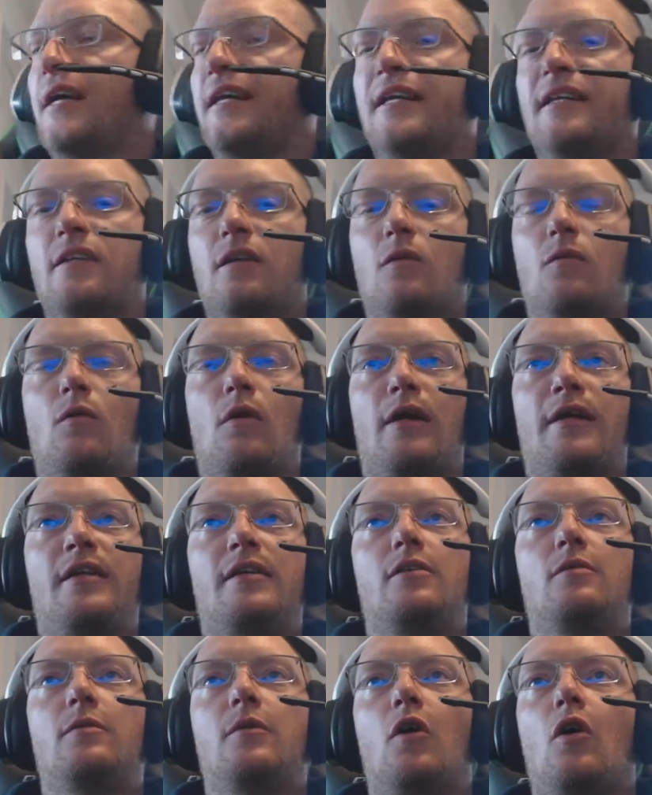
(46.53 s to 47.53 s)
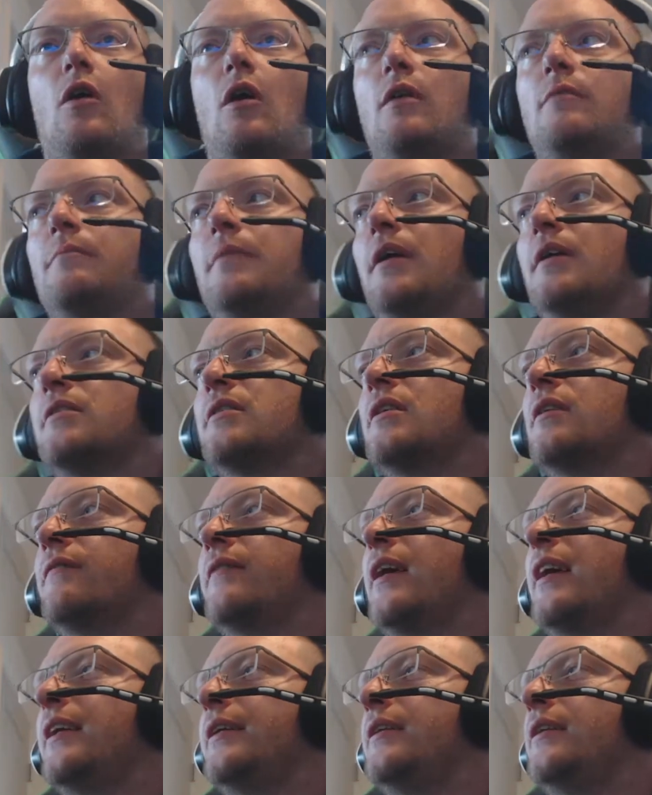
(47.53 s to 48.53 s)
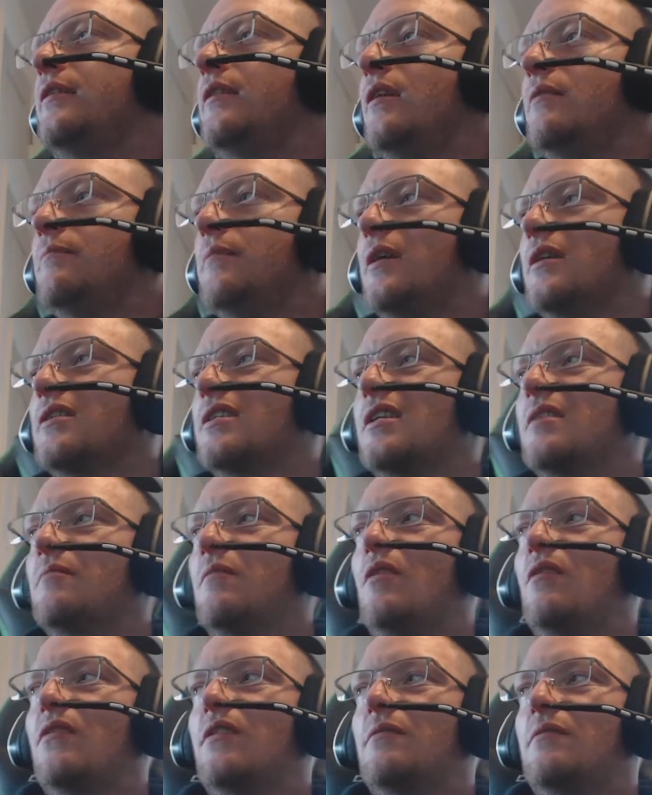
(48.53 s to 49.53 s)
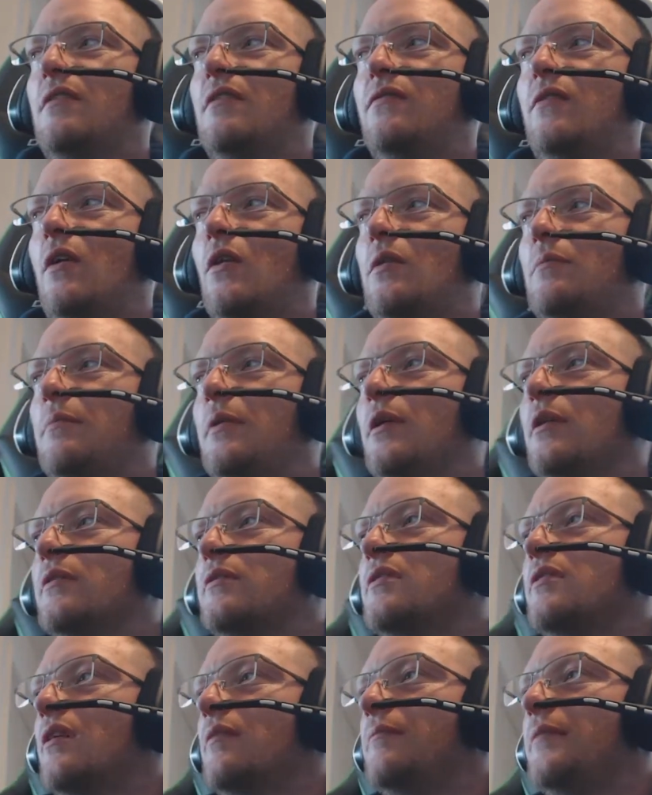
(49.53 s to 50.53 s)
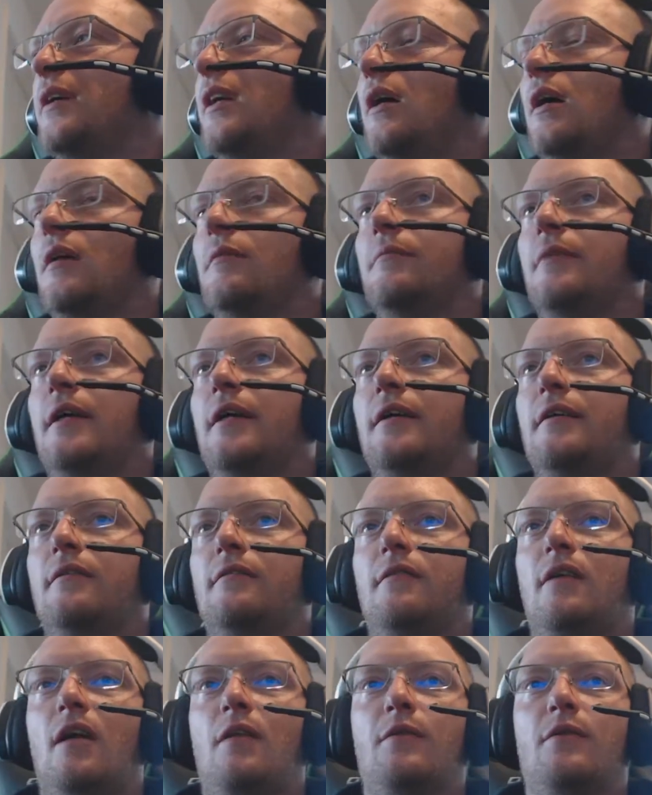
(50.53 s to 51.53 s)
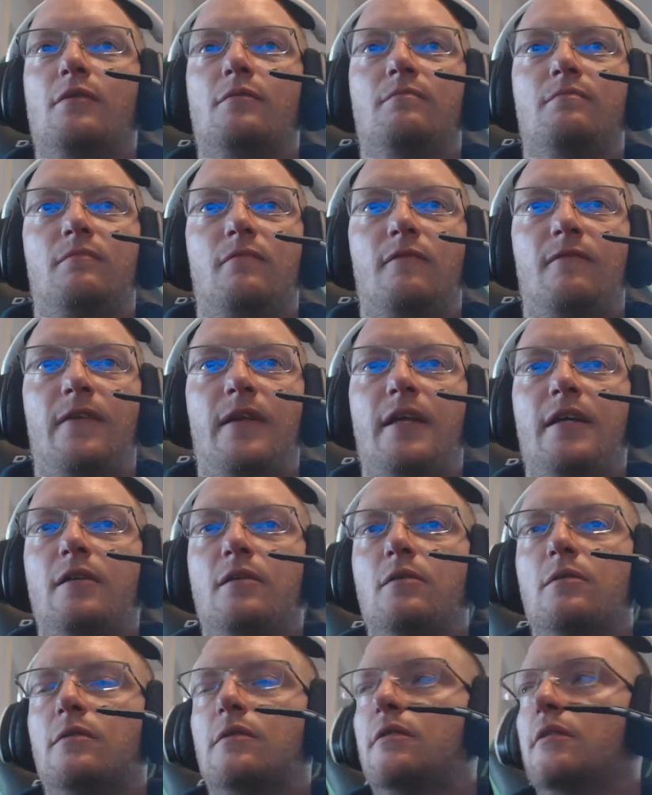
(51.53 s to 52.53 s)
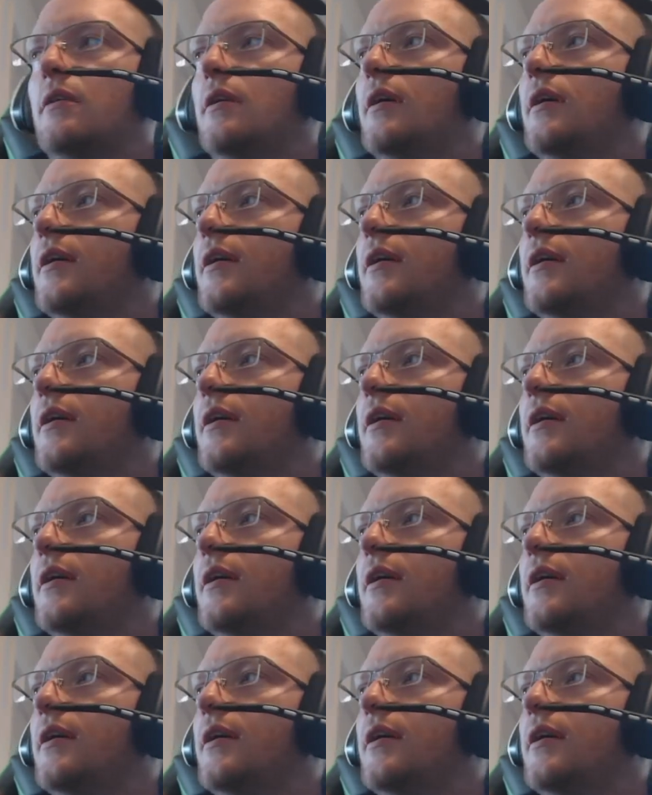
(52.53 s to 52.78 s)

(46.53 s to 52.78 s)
I didn't do an unboxing of that. I did an unboxing of all the parts on my other videos.